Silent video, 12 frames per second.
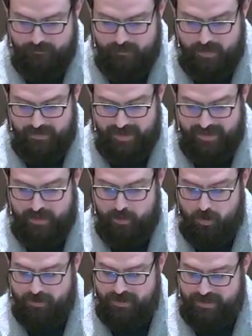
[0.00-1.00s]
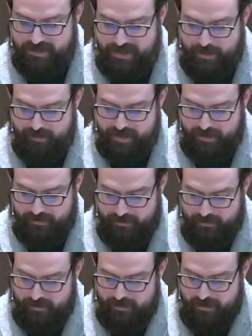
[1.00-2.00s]
like they aren't accepting
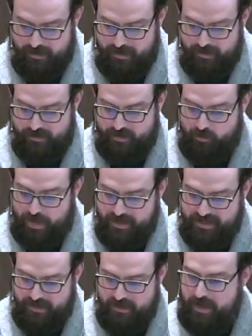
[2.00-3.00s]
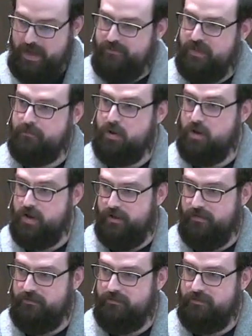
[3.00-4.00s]
the great and heavy burden
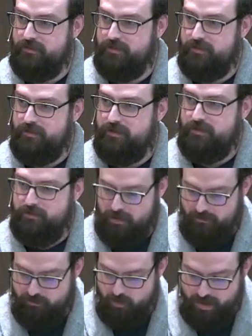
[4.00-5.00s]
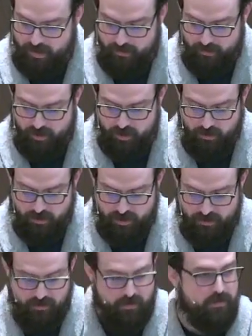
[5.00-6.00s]
of running the
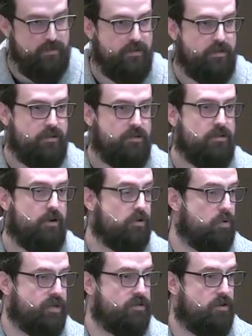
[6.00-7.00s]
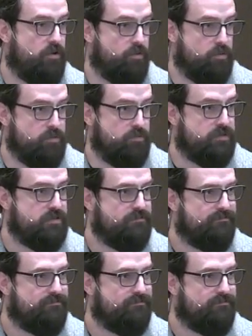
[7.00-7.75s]
church according to all the rules.